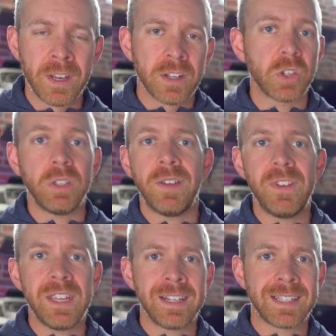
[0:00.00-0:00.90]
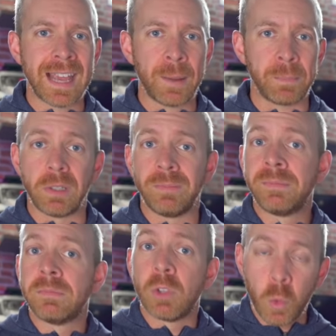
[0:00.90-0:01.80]
So I'll give you an example.
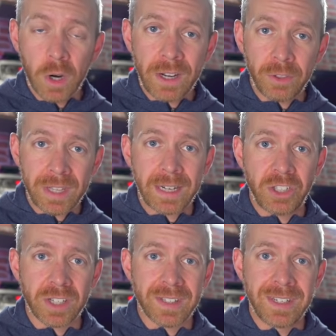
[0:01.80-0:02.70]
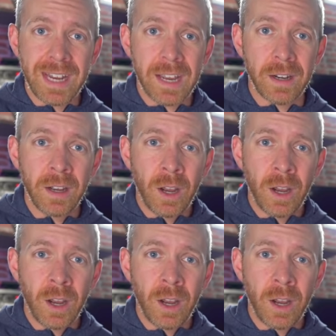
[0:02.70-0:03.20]
The workout that I just did